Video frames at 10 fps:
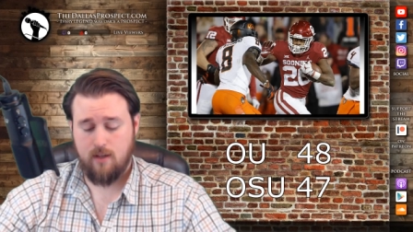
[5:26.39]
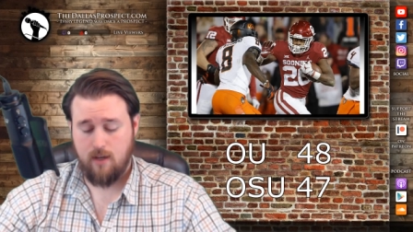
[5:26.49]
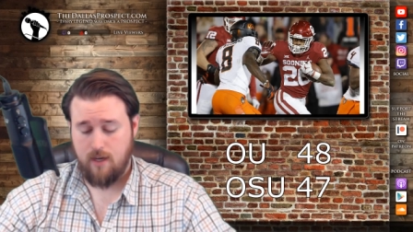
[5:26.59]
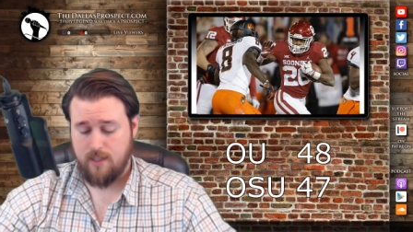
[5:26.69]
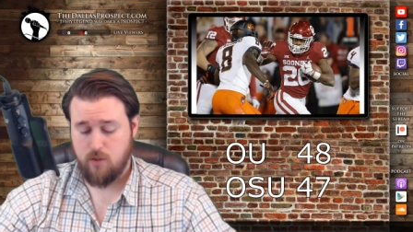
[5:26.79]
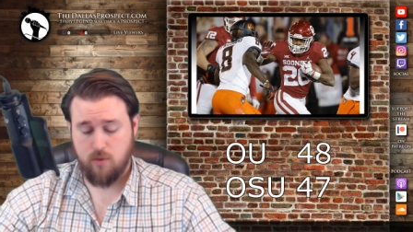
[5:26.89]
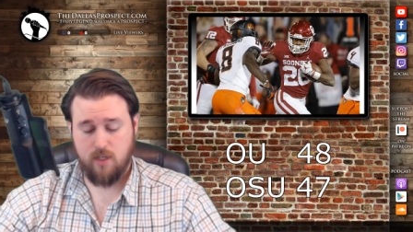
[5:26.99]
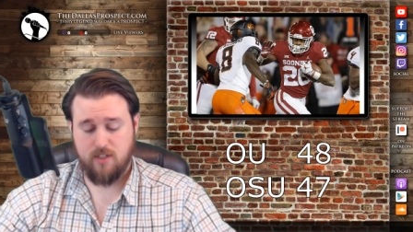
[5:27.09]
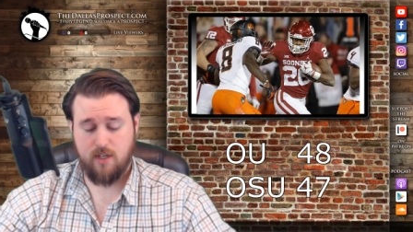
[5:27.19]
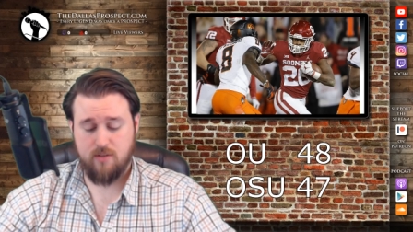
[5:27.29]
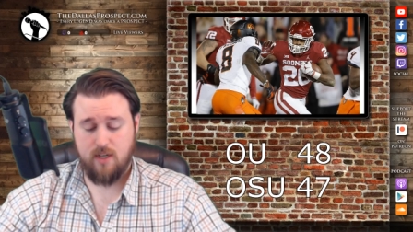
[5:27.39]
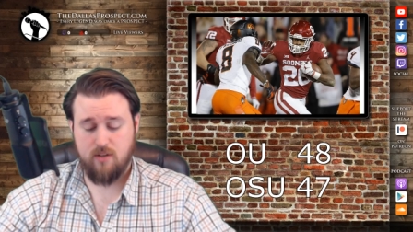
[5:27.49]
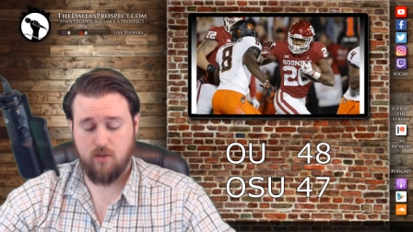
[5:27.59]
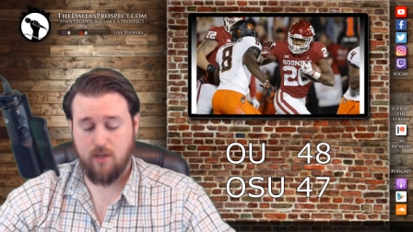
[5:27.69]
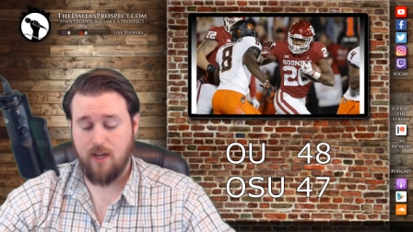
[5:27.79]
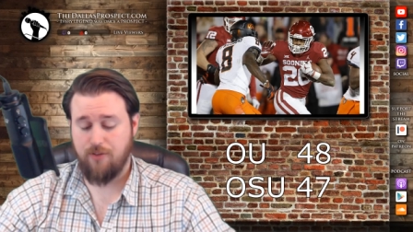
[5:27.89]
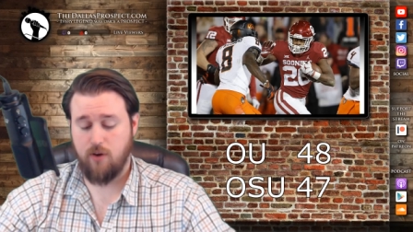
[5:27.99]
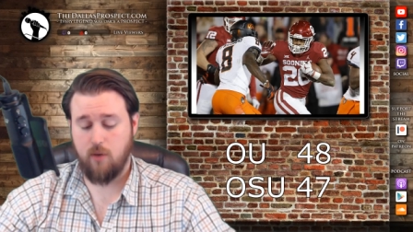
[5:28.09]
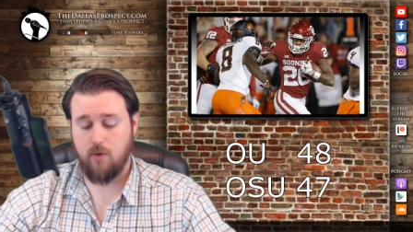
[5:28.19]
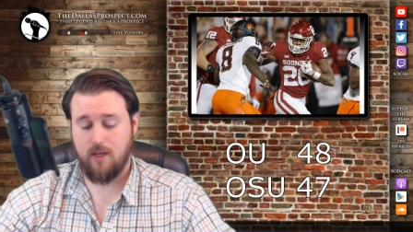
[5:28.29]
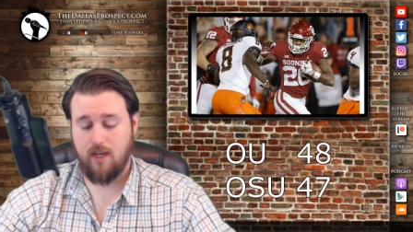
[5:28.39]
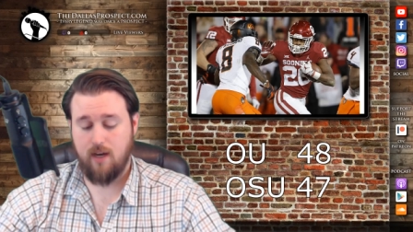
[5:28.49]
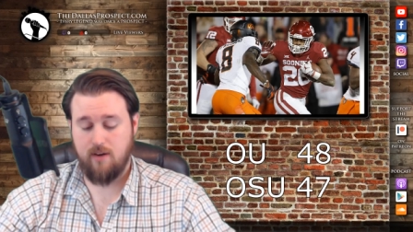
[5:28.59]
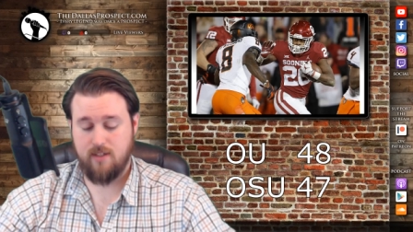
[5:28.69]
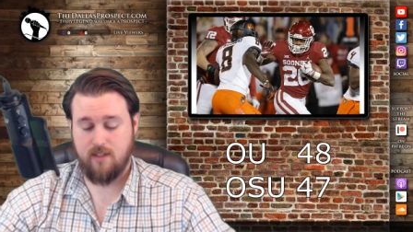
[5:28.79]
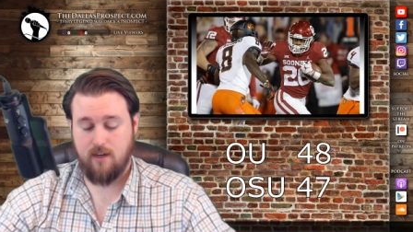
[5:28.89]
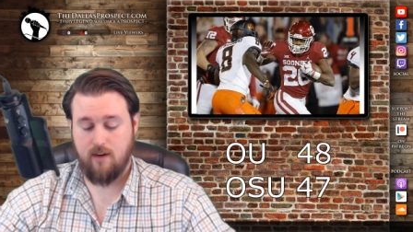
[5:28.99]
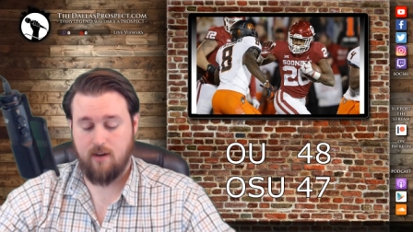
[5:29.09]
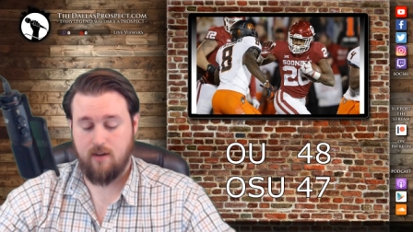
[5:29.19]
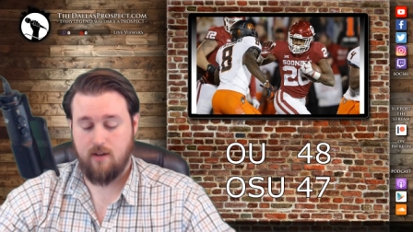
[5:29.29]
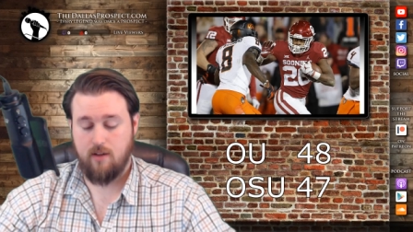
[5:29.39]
Uh, two touchdowns there. So you got 31 carries there.